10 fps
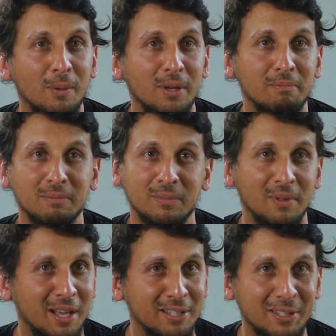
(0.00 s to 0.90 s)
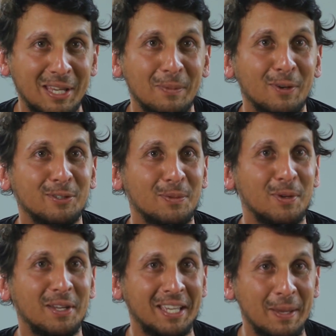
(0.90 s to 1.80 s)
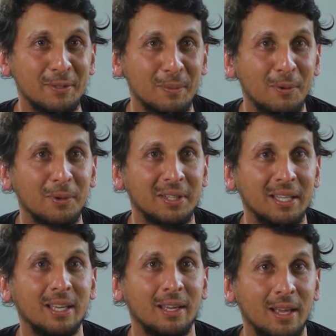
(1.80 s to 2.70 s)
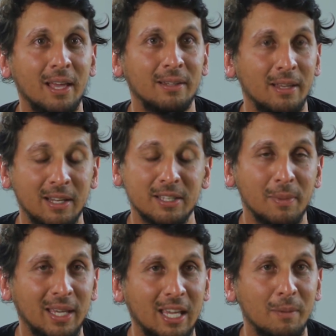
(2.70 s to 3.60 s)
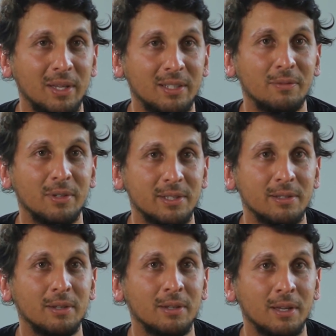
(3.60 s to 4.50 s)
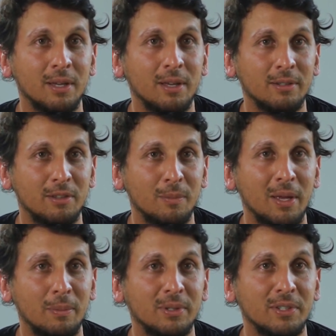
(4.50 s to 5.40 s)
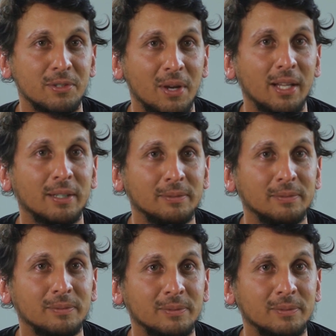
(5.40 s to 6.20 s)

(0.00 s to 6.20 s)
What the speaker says: we ask, keep contributing, keep supporting, and it is making a big difference to the people in Australia.